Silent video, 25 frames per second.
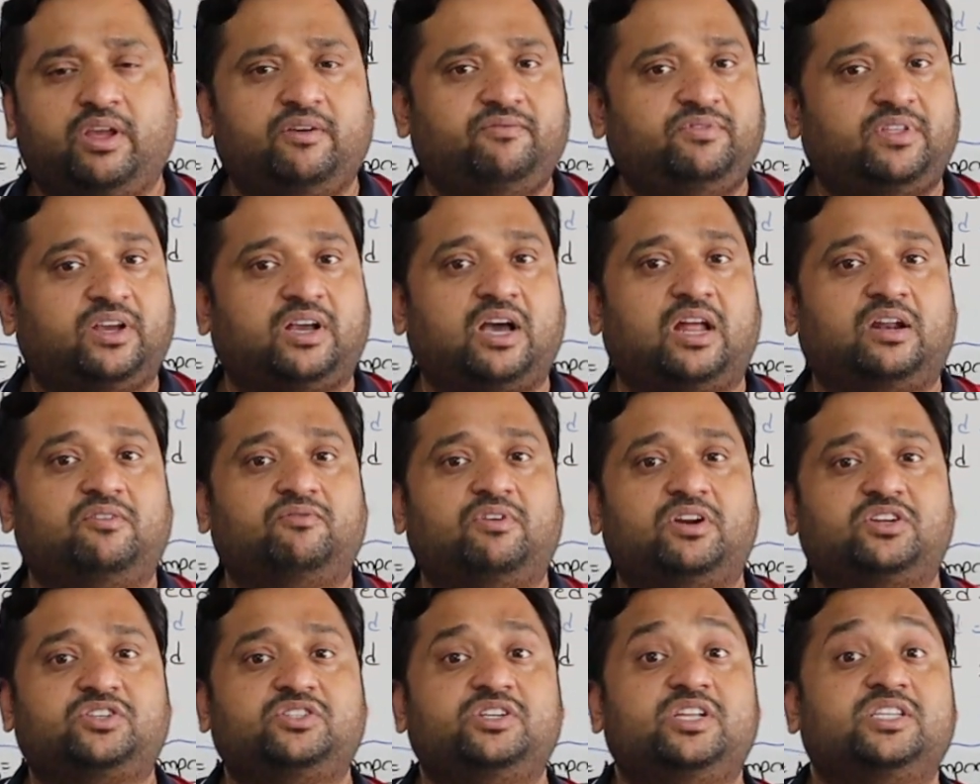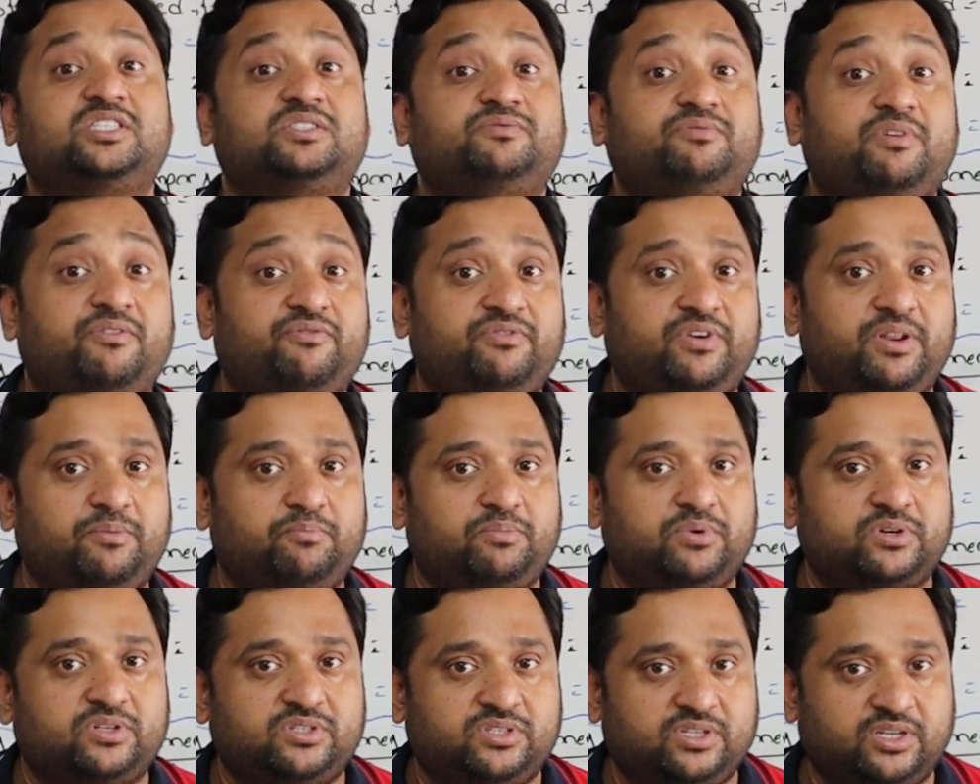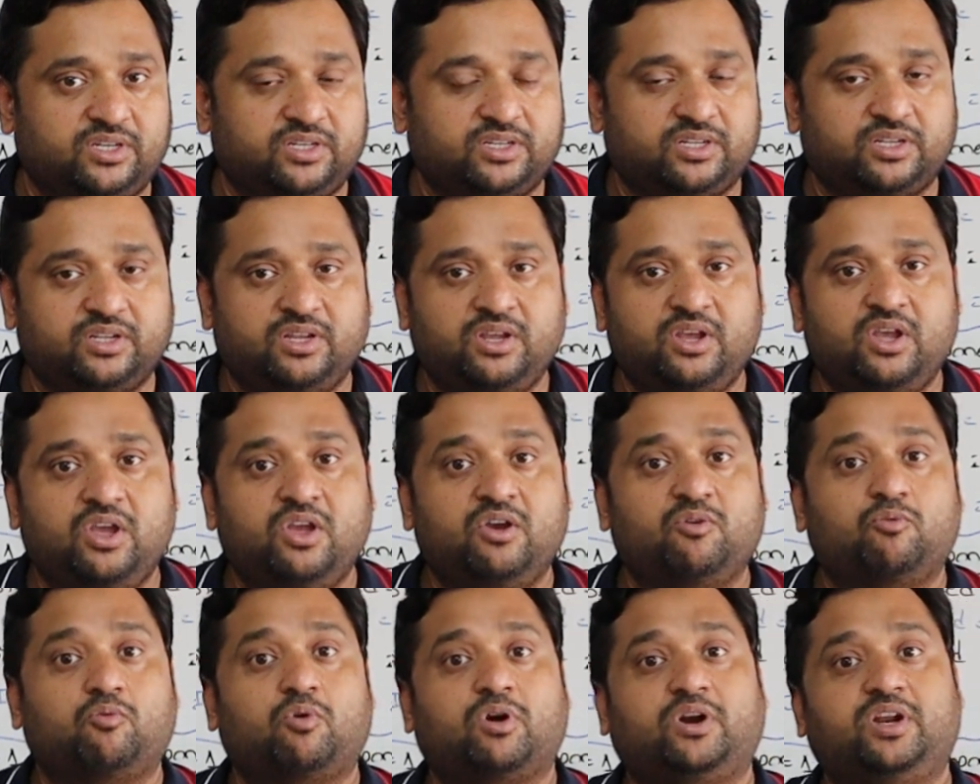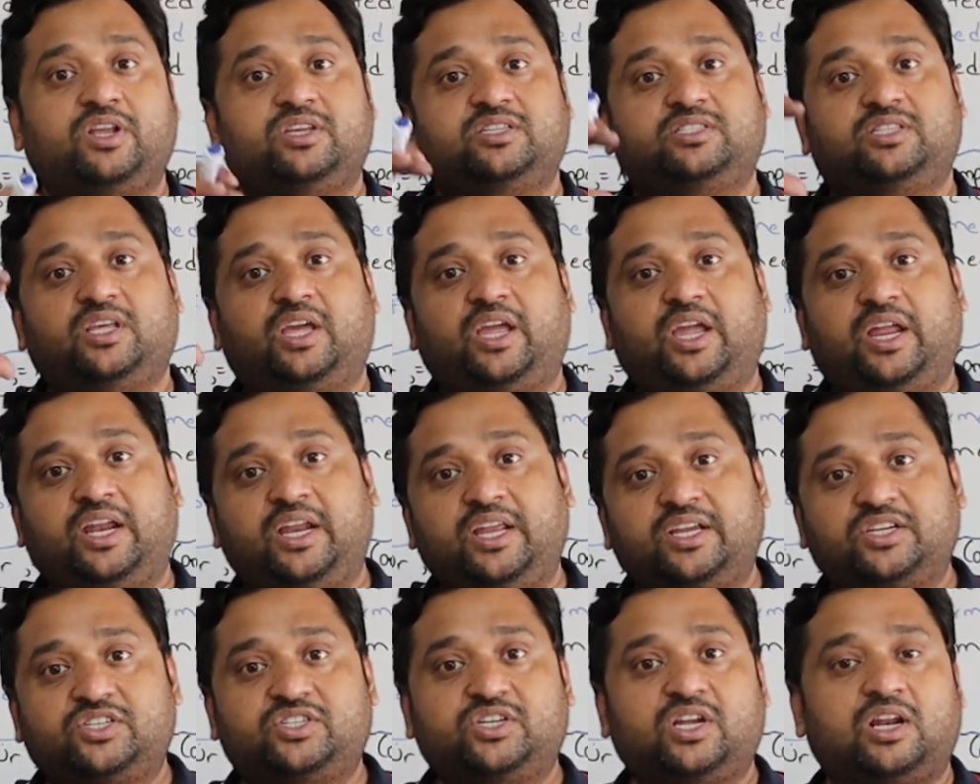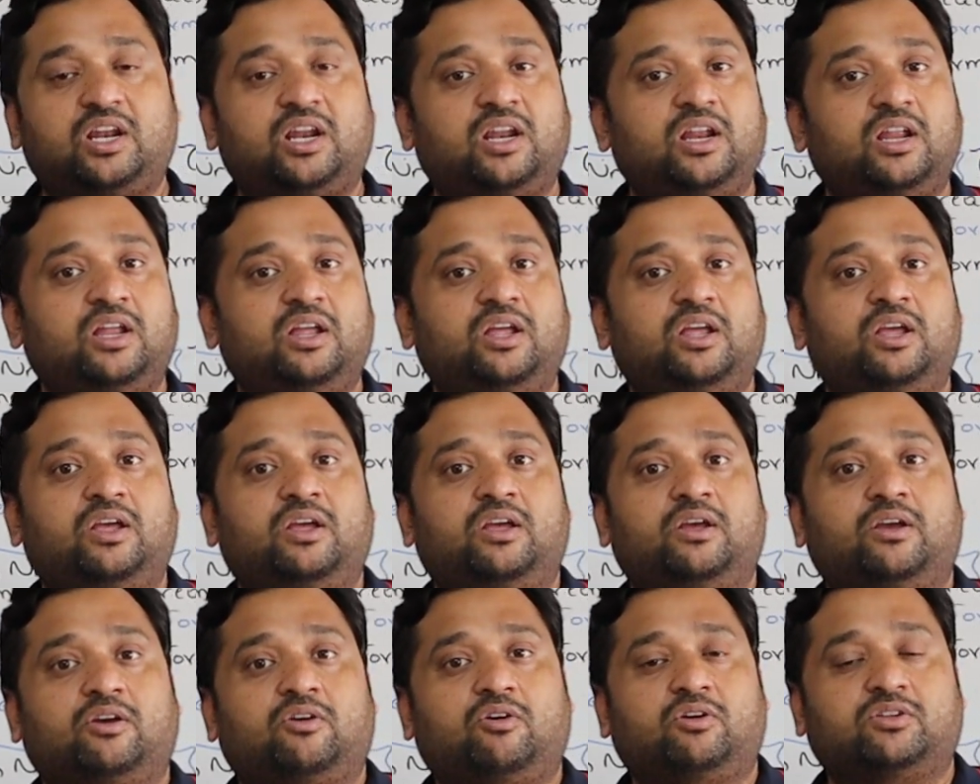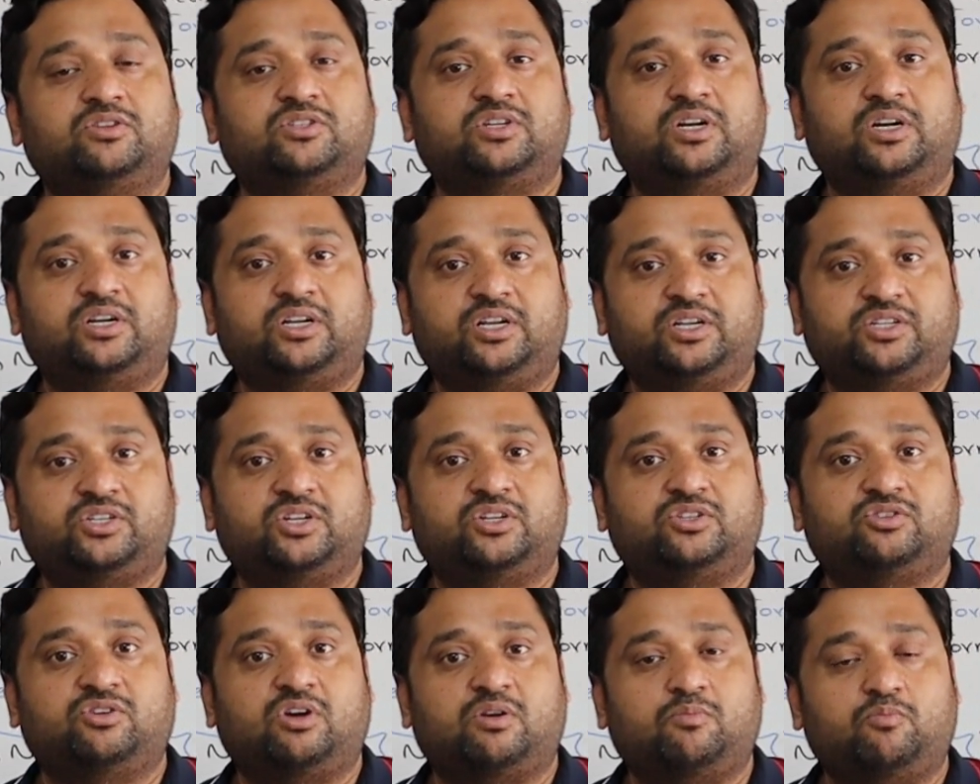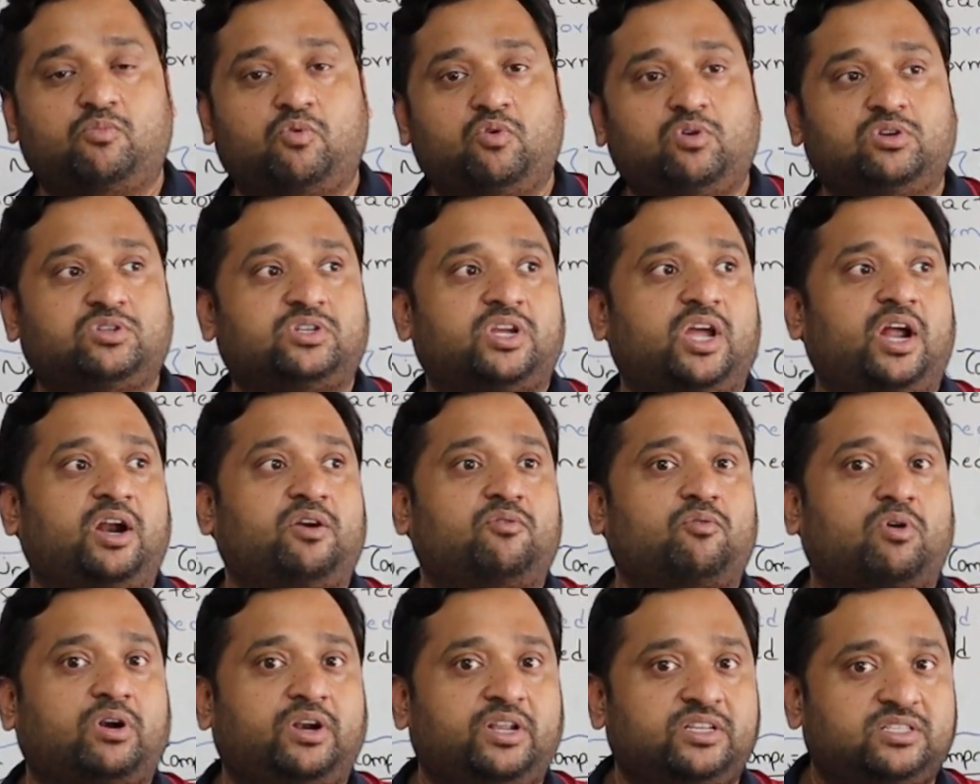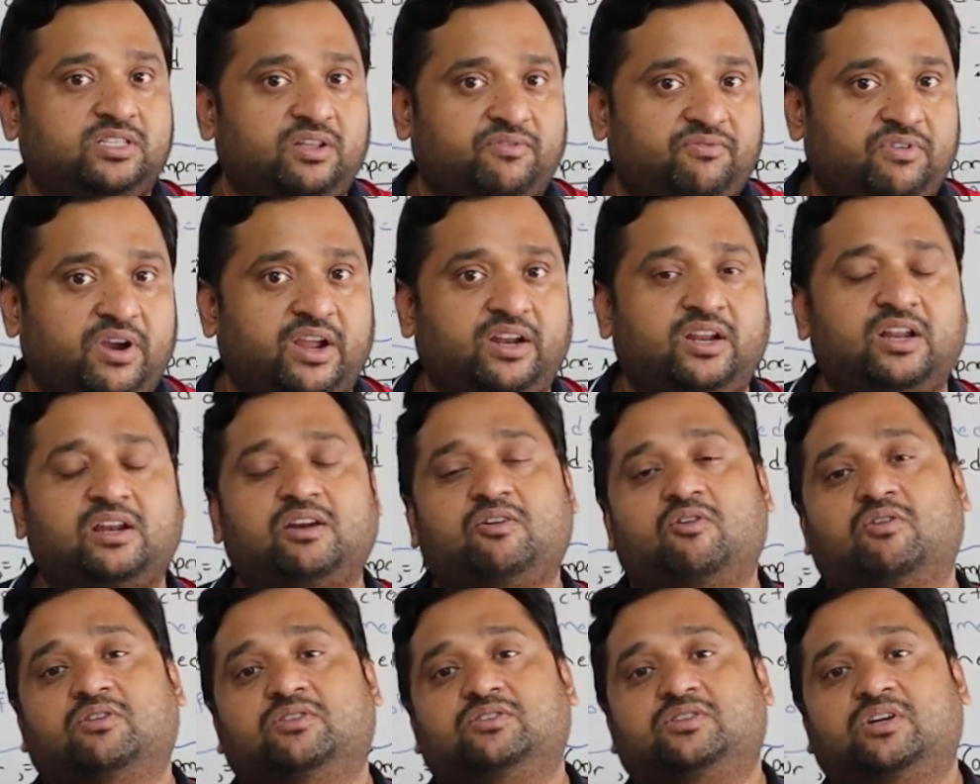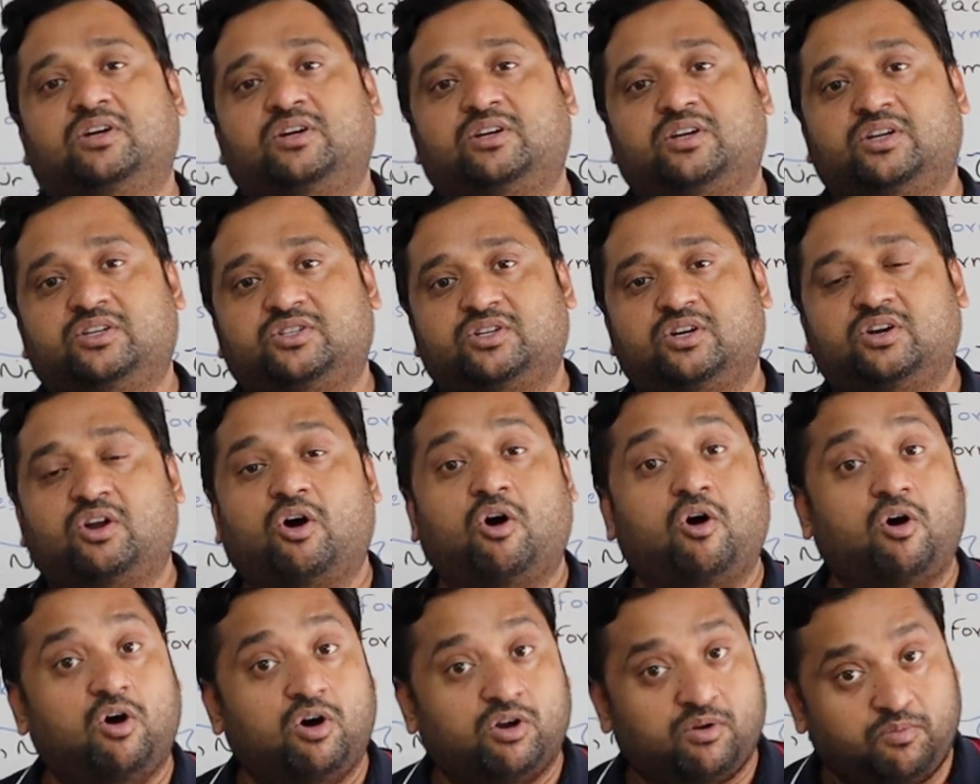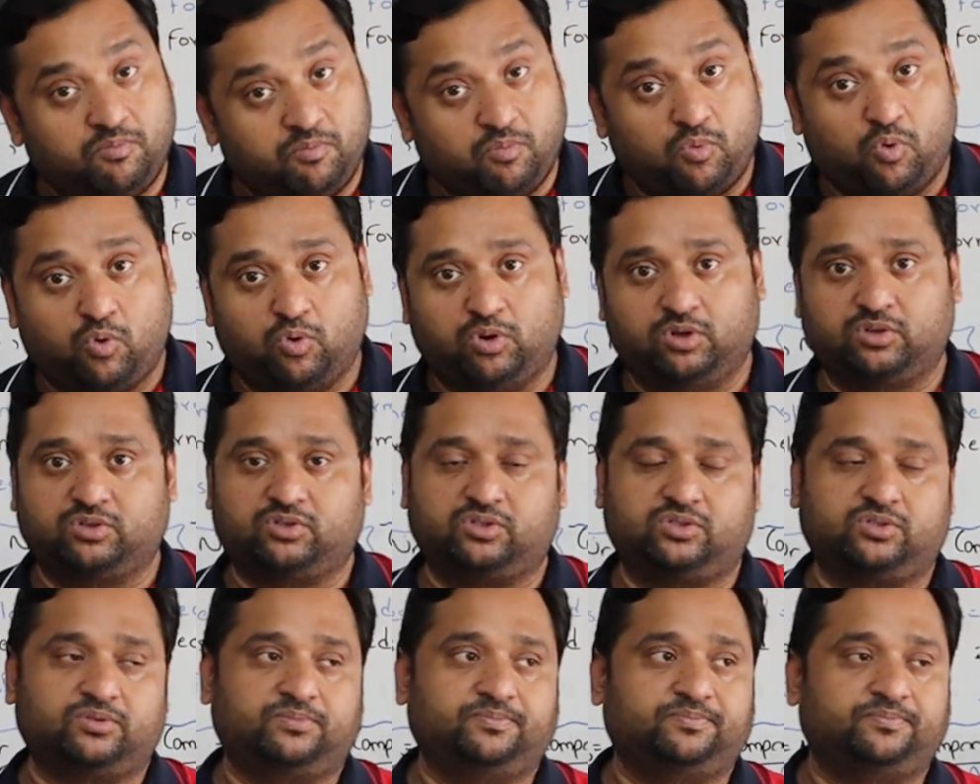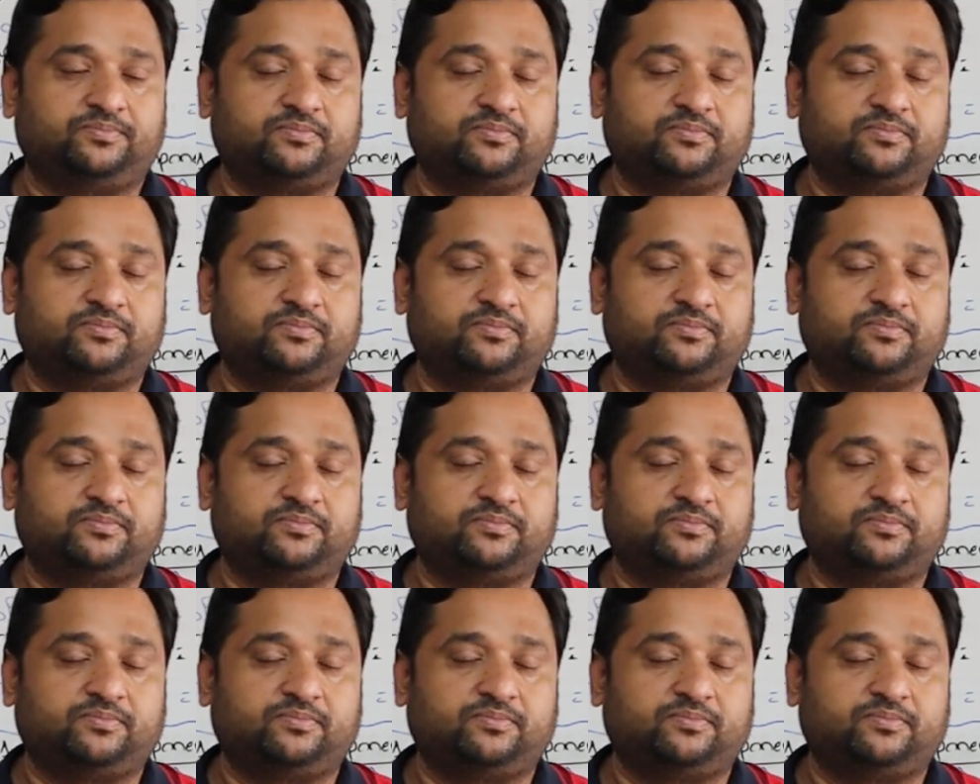If the conversion is 50%, what is the initial concentrations or moles and what is the final concentration or moles.